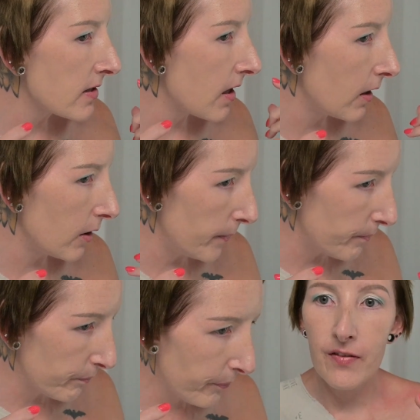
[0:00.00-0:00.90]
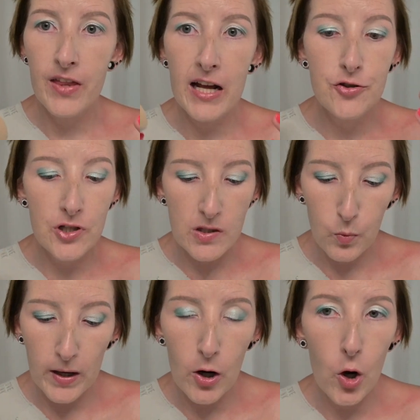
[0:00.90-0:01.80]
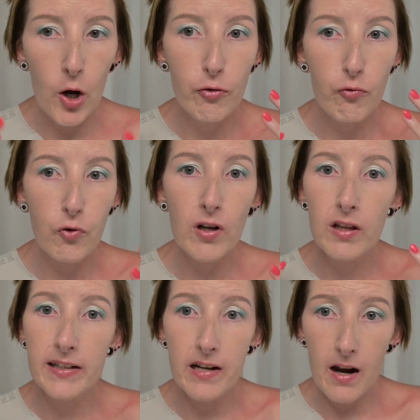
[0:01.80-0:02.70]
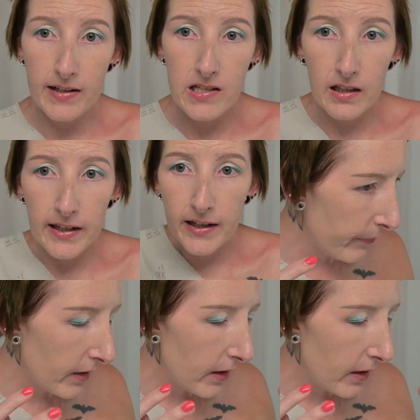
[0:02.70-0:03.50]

That just went on really nicely.